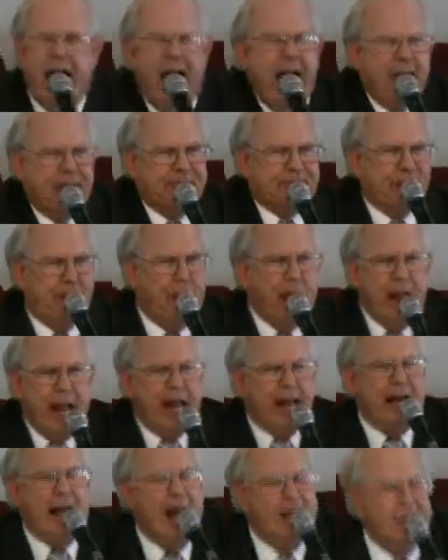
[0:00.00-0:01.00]
after
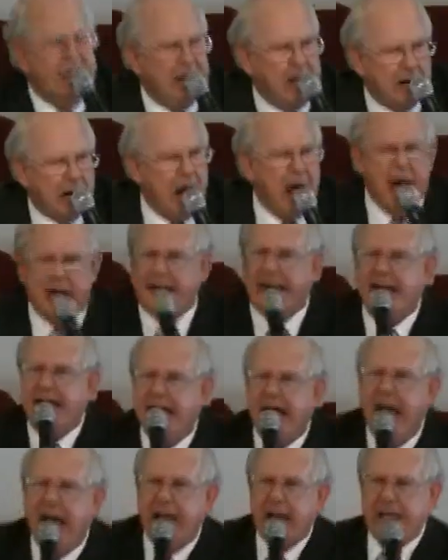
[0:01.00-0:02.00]
11 o'clock at
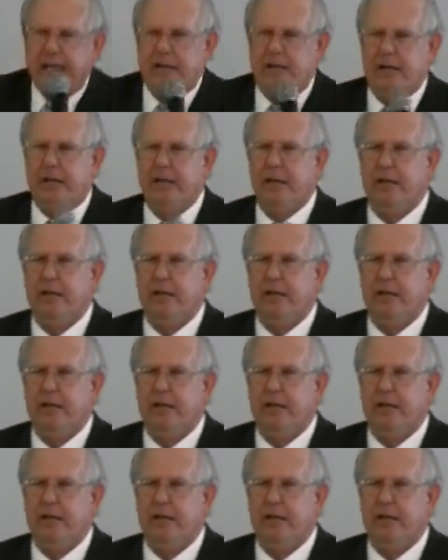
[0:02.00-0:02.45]
night.